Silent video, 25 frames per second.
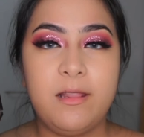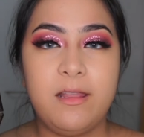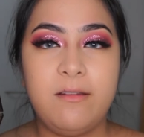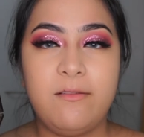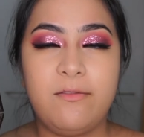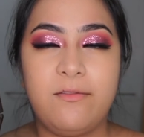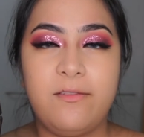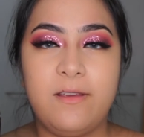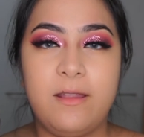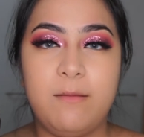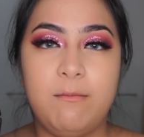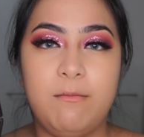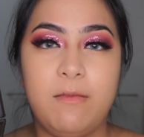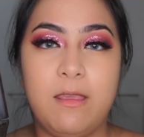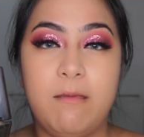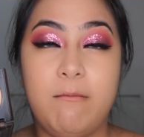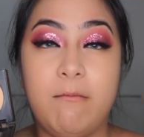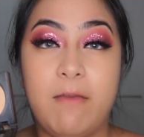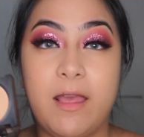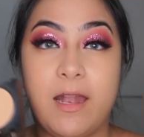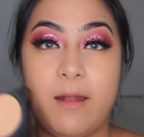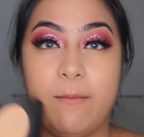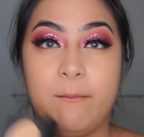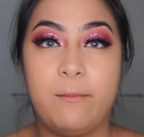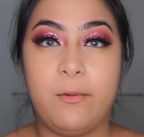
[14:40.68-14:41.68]
Fit Me
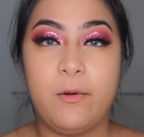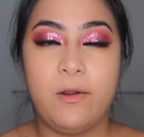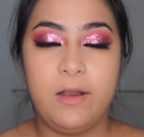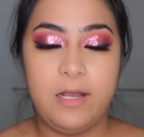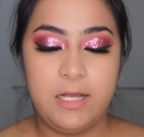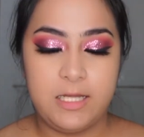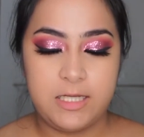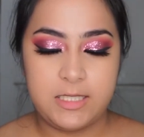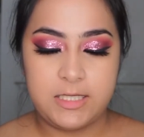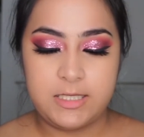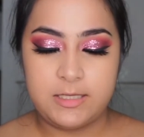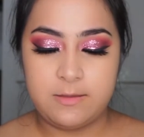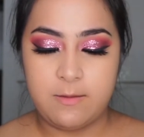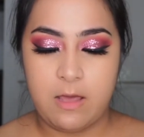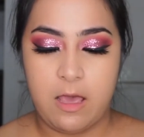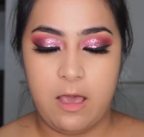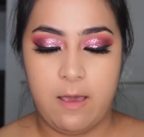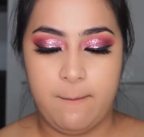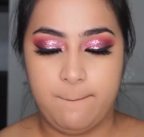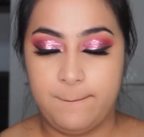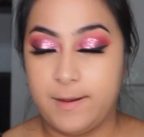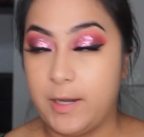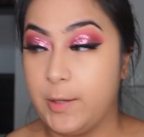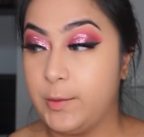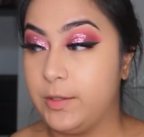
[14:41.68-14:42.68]
Matte and Poreless
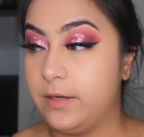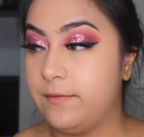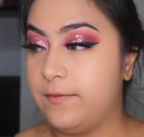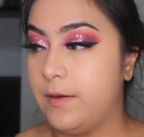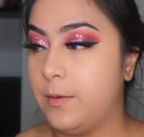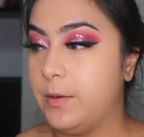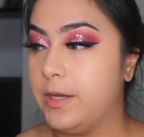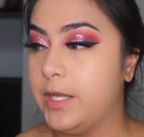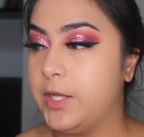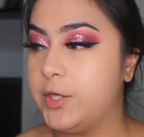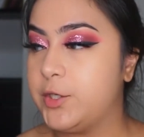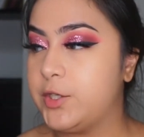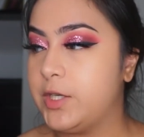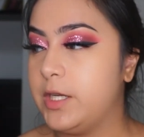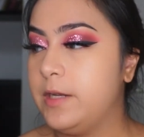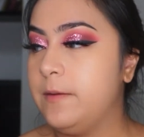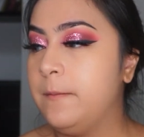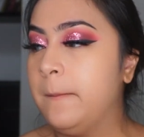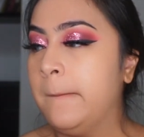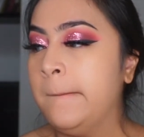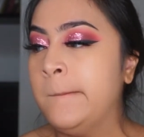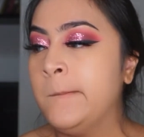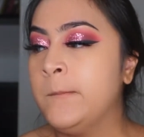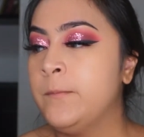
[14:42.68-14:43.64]
powder foundation.